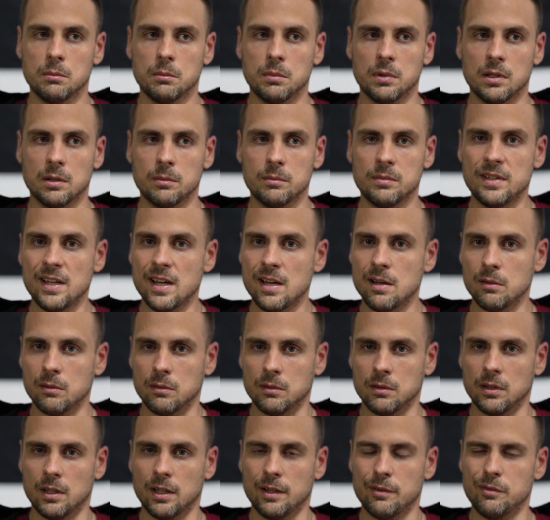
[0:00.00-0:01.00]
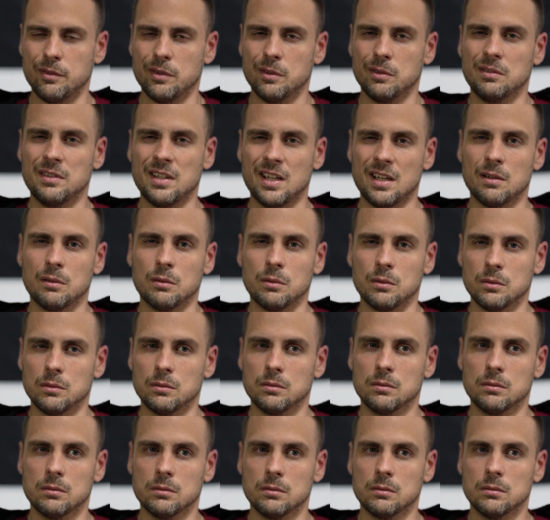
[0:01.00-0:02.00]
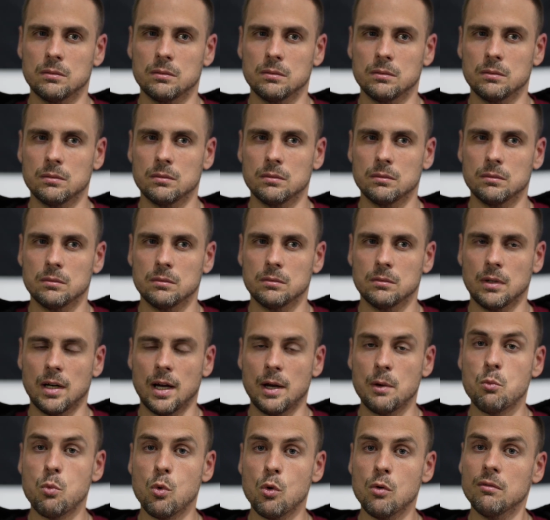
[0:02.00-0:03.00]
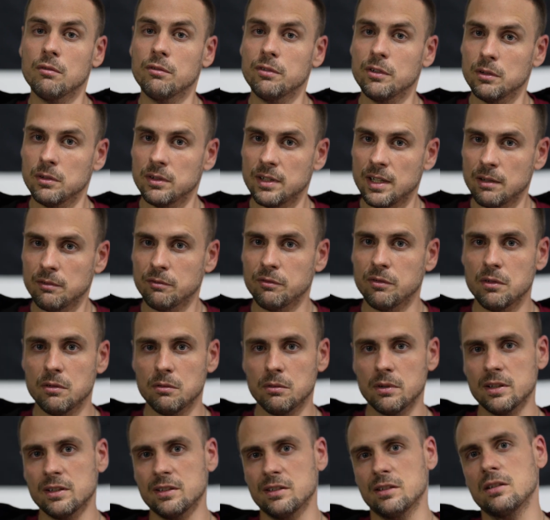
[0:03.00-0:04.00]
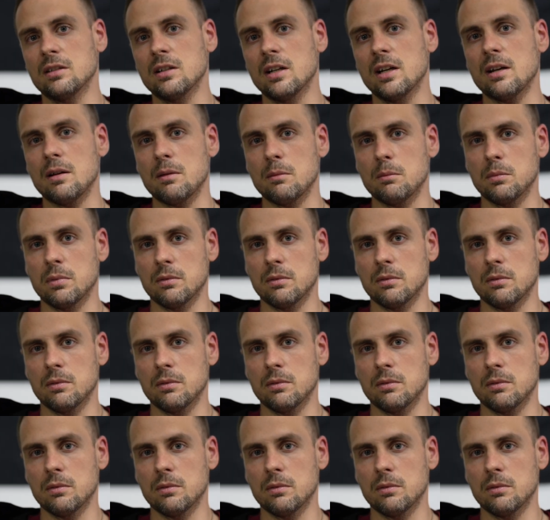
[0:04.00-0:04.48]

But I'm down. I feel down. I won't feel down for the rest of the night,